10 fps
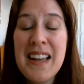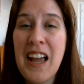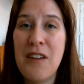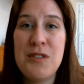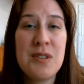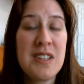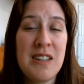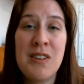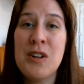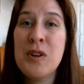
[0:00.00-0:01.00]
if you could
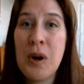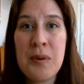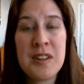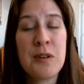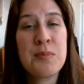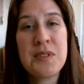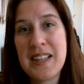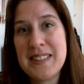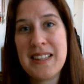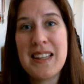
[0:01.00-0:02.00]
even go in their
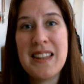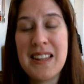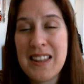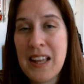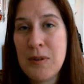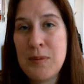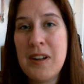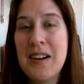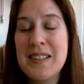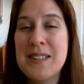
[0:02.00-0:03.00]
place, I think that would be
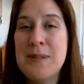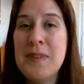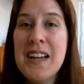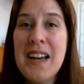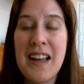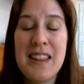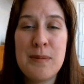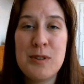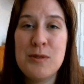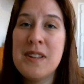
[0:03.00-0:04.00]
awesome. I think
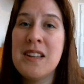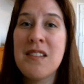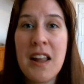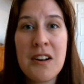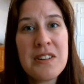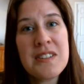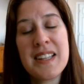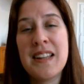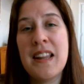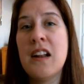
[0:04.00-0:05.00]
between the letters
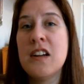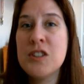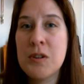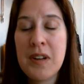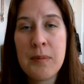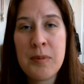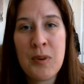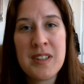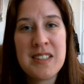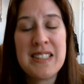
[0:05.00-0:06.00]
and then us showing up in
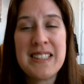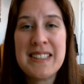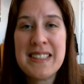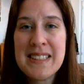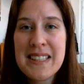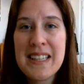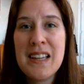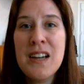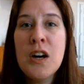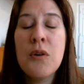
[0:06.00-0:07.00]
Washington, D.C.,
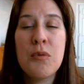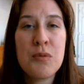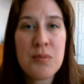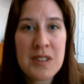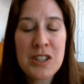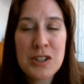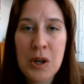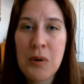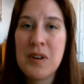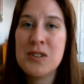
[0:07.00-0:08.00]
would really
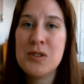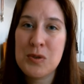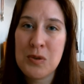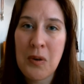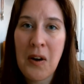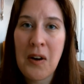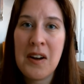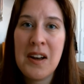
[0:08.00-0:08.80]
show a strong strong